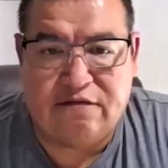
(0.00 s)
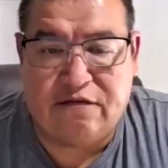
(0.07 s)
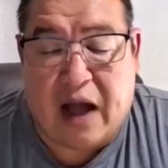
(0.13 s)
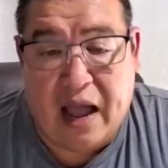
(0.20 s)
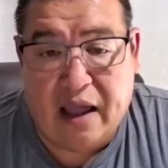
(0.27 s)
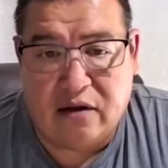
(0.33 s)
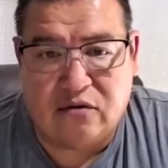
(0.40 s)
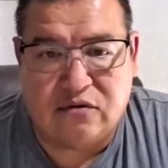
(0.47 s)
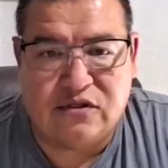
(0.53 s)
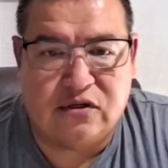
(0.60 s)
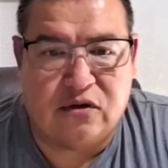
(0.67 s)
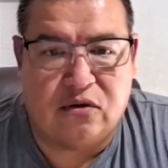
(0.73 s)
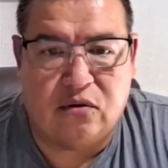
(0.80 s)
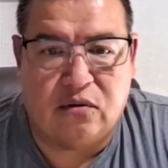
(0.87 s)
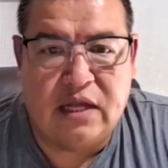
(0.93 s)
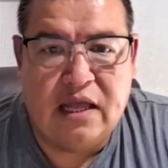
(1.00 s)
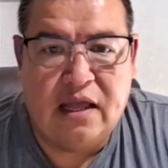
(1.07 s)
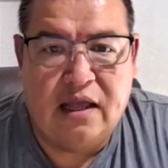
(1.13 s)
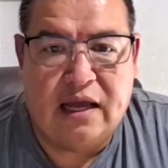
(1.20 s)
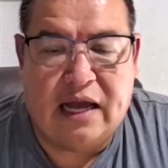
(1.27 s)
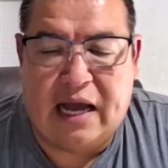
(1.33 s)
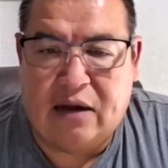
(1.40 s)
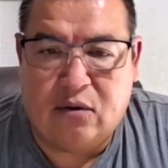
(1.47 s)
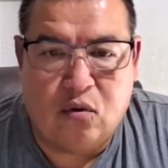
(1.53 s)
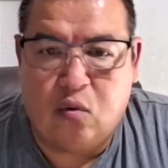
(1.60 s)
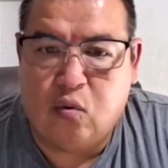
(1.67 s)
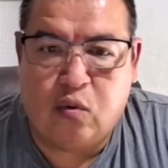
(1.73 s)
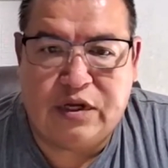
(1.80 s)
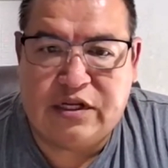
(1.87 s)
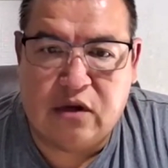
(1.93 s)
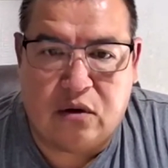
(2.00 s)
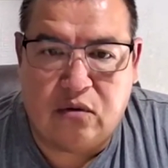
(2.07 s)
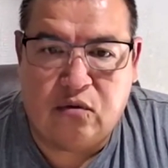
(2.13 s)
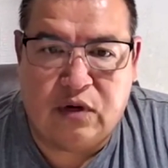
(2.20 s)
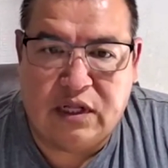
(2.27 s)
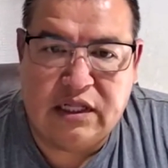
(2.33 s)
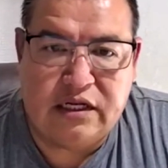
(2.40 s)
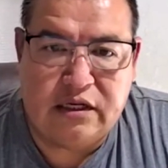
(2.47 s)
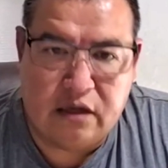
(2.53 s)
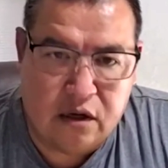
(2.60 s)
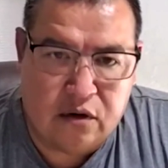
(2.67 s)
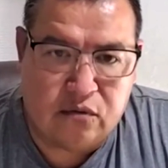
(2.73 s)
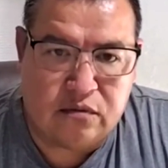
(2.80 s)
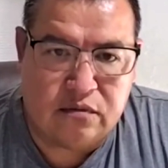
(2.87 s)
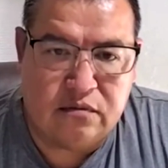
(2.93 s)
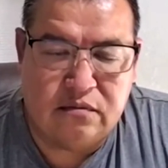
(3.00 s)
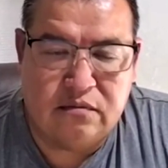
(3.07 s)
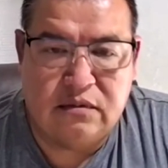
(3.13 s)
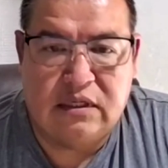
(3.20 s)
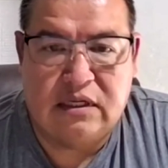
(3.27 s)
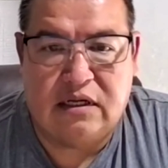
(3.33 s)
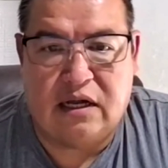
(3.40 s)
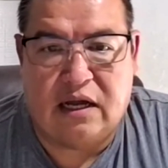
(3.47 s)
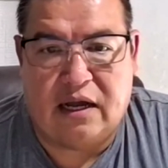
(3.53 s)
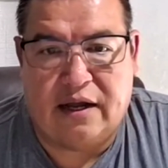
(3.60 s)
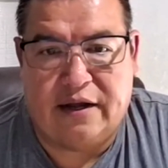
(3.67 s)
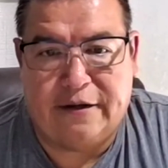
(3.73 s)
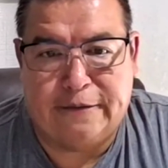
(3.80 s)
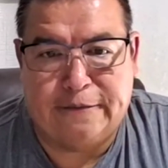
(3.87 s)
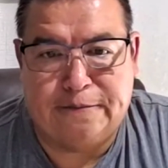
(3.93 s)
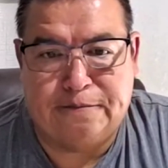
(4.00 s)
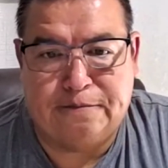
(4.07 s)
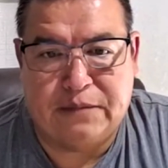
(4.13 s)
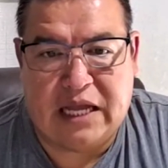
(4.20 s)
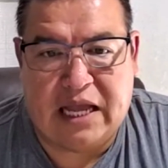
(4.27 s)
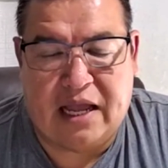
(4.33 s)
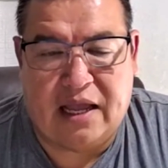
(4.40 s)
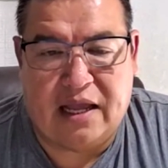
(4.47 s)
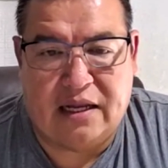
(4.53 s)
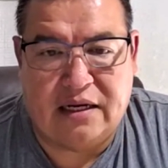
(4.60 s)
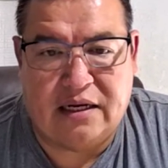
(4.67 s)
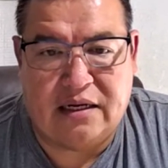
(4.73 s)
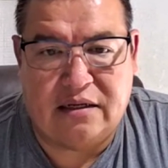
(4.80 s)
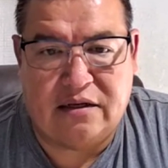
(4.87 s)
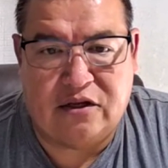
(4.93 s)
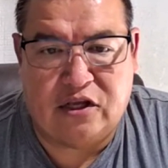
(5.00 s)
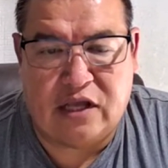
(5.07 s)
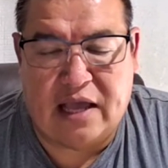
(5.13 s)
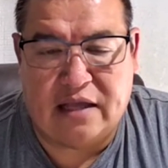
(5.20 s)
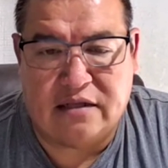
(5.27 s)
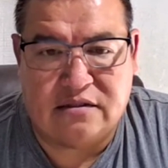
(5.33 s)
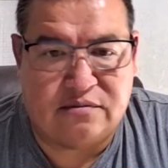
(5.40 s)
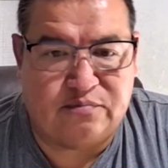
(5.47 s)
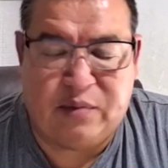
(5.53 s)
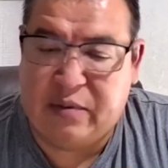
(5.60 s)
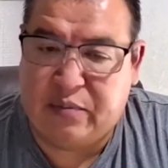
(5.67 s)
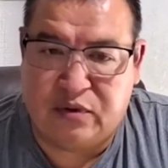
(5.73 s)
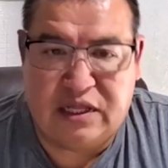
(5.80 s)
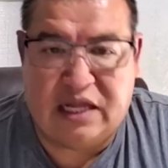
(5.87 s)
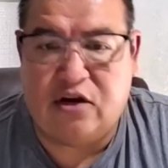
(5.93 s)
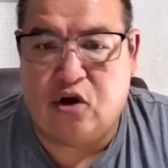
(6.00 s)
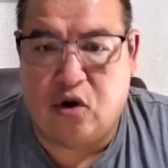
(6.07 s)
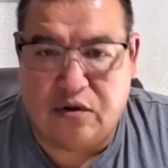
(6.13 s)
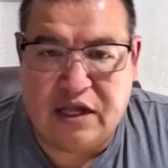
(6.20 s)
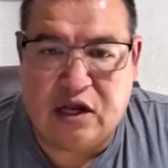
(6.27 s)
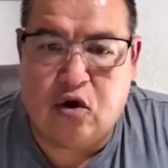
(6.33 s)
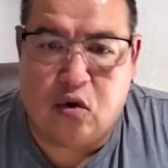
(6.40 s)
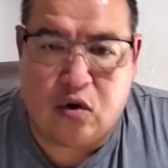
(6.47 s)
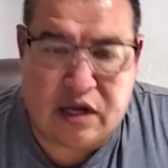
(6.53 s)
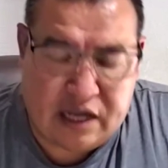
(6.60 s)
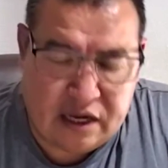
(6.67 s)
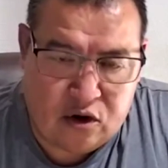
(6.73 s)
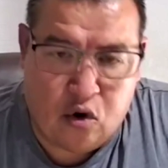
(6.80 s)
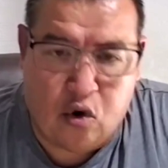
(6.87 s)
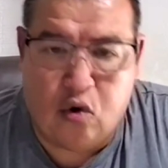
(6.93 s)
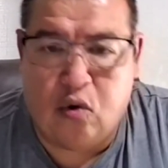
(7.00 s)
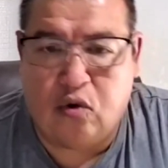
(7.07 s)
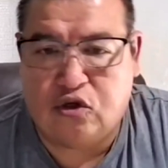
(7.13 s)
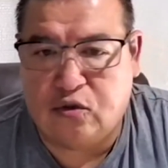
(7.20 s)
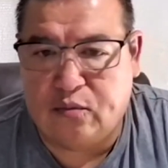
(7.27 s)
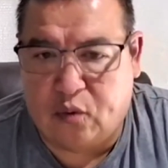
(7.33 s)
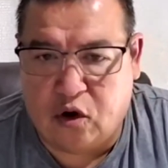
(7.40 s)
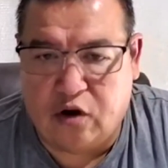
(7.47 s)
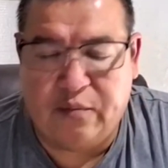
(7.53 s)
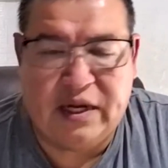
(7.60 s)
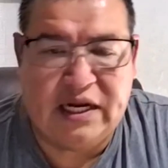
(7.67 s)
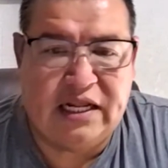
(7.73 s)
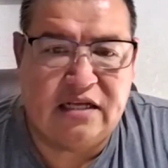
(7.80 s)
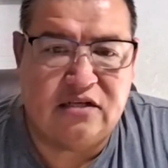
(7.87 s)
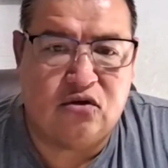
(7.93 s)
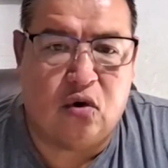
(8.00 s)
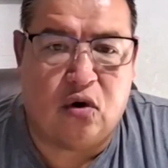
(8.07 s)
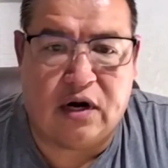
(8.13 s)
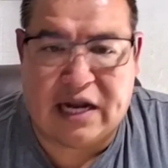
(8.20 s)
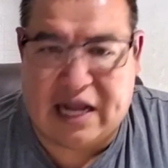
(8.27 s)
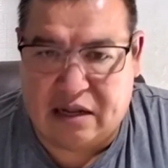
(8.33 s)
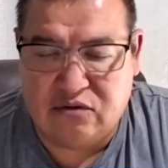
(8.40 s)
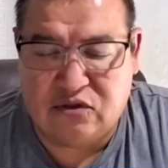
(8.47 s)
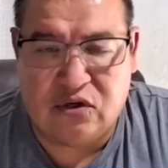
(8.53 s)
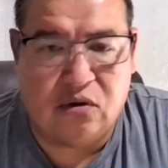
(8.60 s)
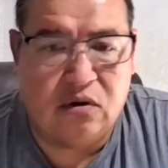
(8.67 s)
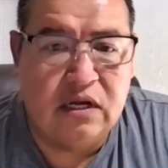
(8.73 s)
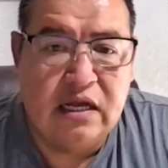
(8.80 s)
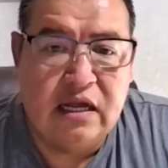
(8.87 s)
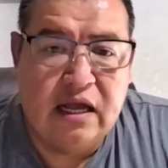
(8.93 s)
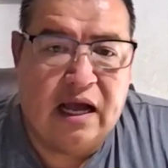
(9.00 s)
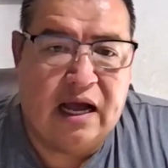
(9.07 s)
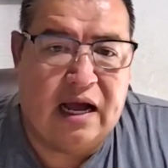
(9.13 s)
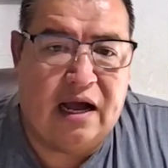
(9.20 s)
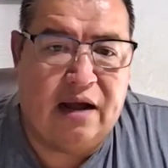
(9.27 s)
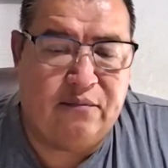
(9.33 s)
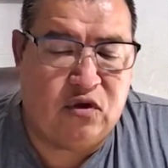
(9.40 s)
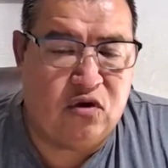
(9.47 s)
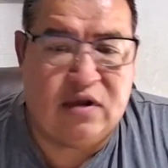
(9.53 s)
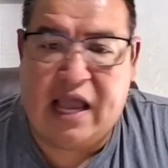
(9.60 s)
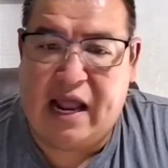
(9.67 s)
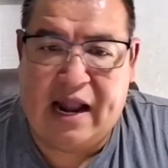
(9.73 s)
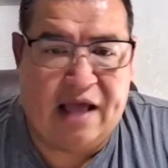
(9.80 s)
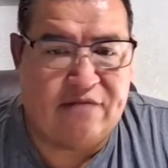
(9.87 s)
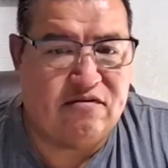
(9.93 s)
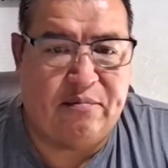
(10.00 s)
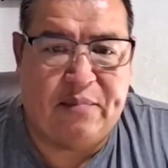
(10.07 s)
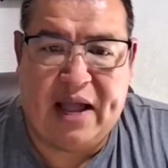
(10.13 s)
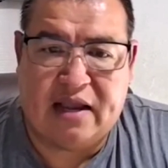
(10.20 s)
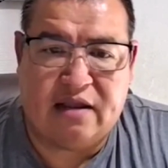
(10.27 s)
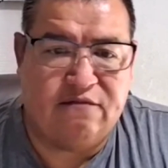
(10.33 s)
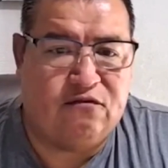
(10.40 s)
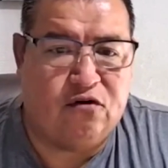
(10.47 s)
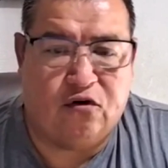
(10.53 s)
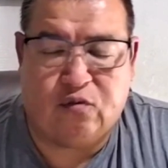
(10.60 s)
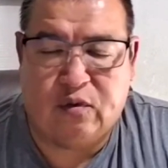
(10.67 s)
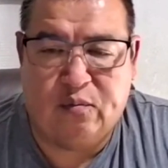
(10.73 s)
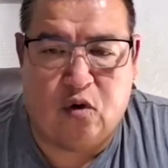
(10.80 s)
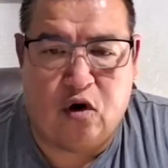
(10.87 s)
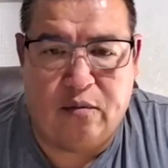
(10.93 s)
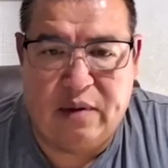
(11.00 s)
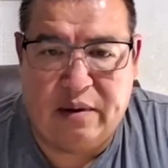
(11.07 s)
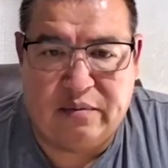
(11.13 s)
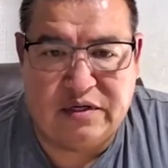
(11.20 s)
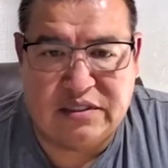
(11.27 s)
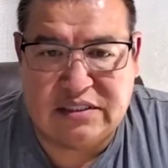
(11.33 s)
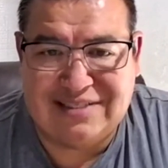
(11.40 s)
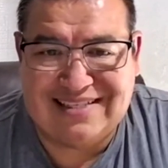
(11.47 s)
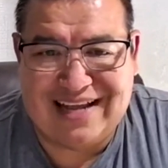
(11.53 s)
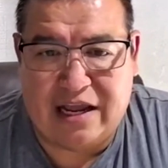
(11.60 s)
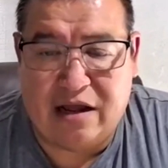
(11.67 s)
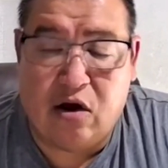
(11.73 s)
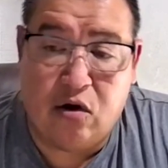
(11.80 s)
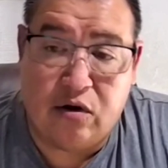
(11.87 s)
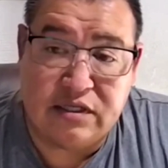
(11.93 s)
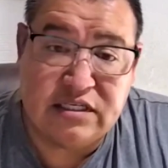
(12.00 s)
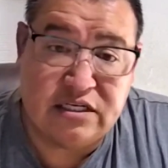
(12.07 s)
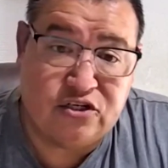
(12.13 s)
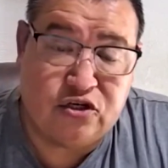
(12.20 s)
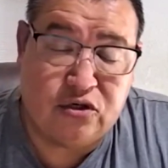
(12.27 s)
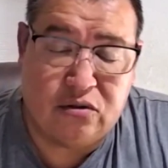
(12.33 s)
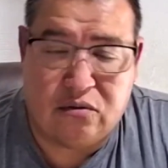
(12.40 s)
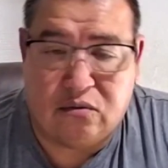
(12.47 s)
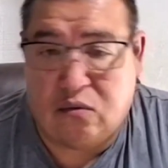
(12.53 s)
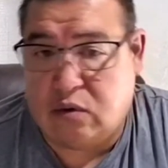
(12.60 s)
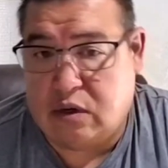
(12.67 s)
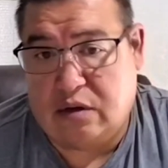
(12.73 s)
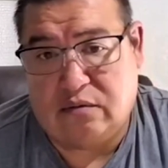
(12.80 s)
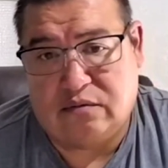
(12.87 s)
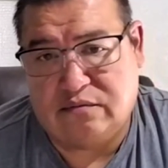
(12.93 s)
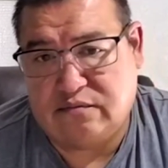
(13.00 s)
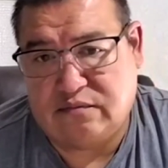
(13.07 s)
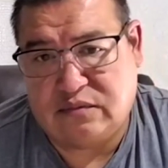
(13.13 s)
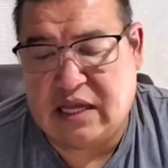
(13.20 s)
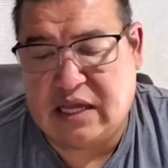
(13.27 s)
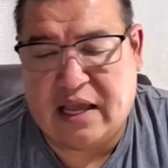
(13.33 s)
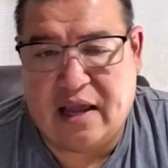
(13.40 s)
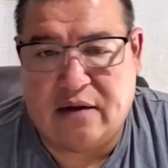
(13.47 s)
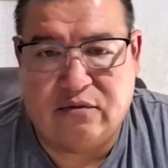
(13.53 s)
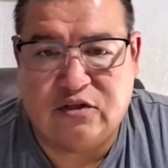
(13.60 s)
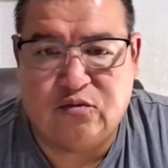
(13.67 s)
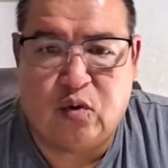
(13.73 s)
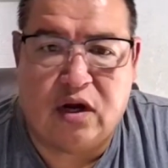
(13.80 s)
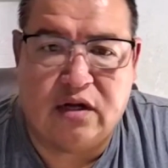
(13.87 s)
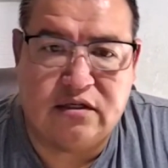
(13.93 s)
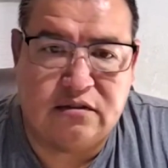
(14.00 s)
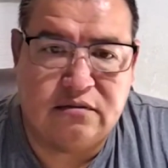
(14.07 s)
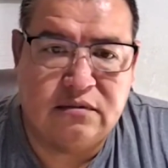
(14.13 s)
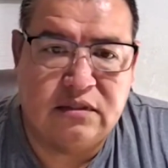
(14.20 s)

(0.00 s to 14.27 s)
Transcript: file. So we don't really know. And as people that know that can go to board meetings or council, you can't have a back and forth with board members and say, oh, is it true? Well, they can't respond.